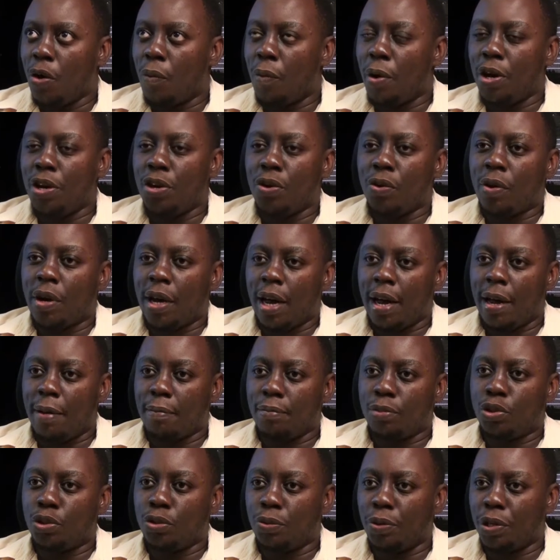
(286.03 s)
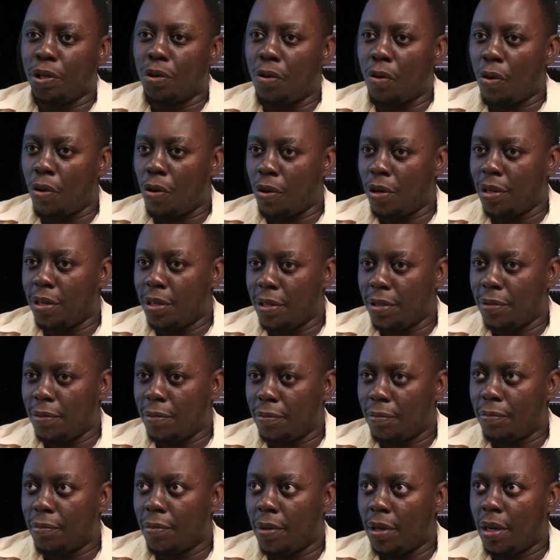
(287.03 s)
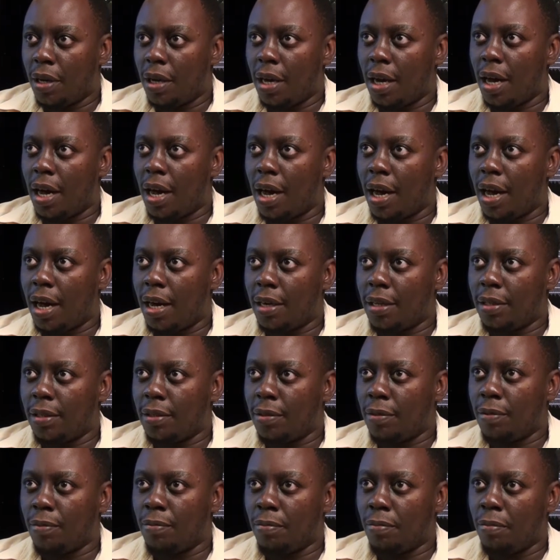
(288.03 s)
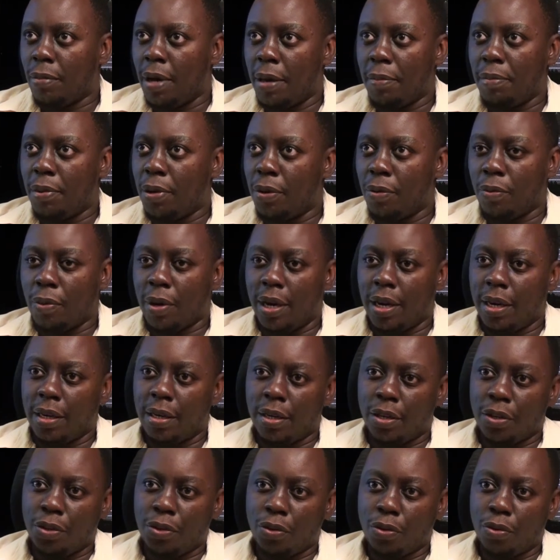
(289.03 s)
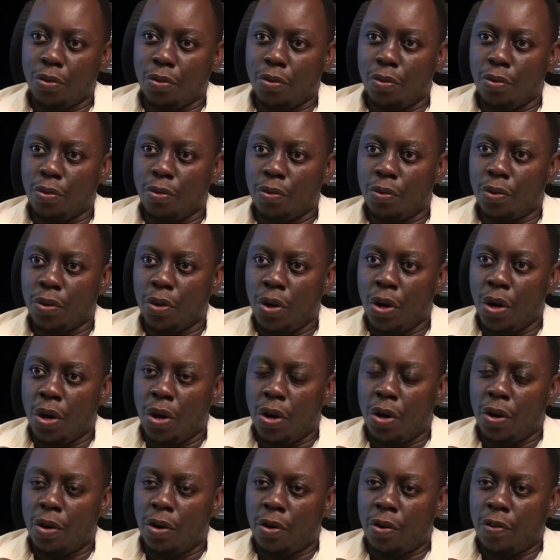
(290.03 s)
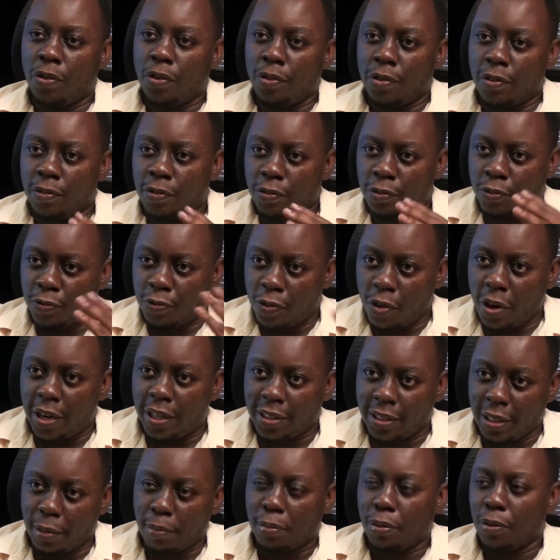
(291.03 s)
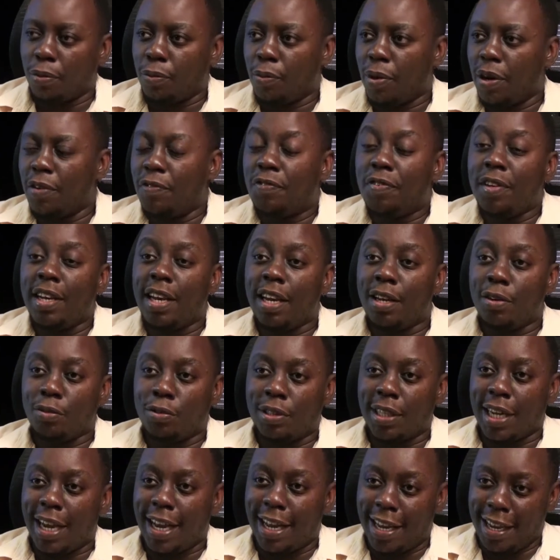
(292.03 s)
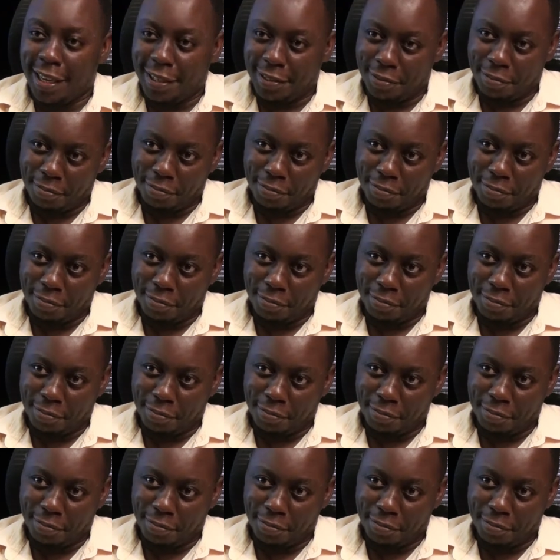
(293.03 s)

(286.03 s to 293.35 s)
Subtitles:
When you come to record, maybe when you, for example, when Phile Lutaya